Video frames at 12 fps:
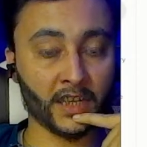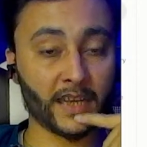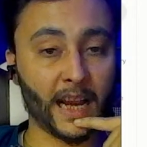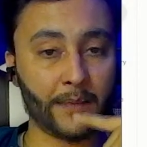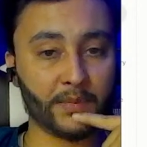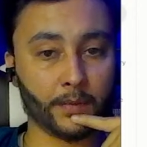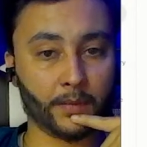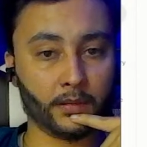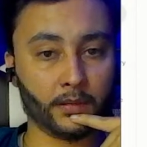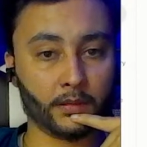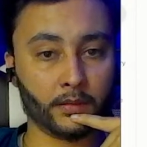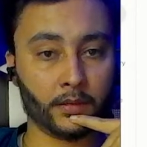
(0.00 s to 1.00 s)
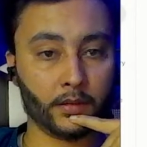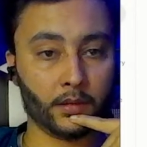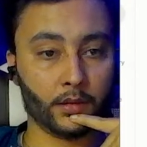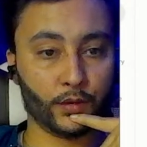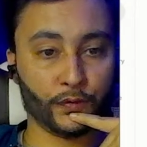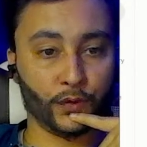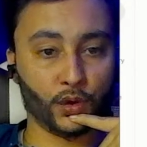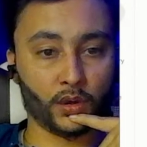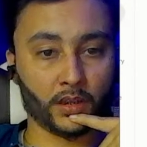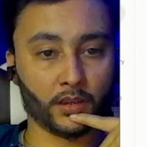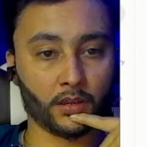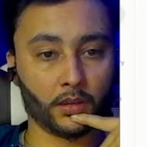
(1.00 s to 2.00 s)
timetable to
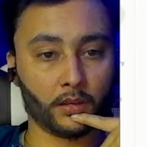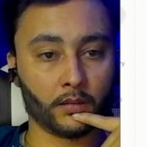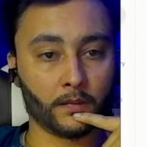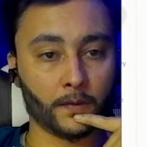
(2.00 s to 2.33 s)
focus it on.